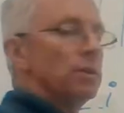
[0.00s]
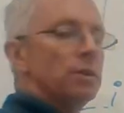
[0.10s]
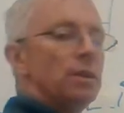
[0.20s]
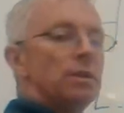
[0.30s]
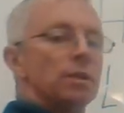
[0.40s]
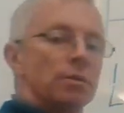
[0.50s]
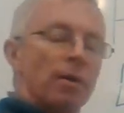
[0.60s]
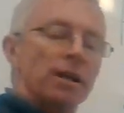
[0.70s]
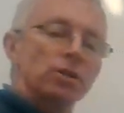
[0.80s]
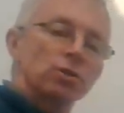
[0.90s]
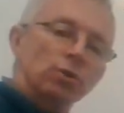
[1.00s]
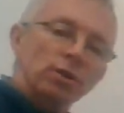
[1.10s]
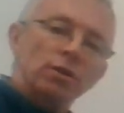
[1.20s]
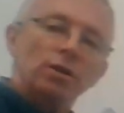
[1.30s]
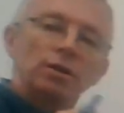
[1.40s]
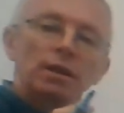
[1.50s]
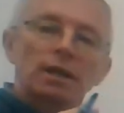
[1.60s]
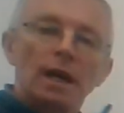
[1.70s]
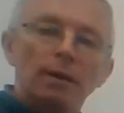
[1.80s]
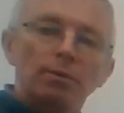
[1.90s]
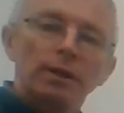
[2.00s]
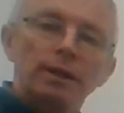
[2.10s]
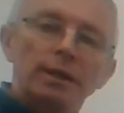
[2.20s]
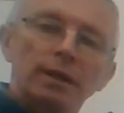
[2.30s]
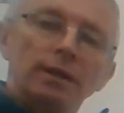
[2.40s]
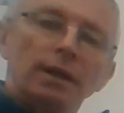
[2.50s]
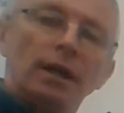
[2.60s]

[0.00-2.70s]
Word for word: you need to make sure that you get the capital letter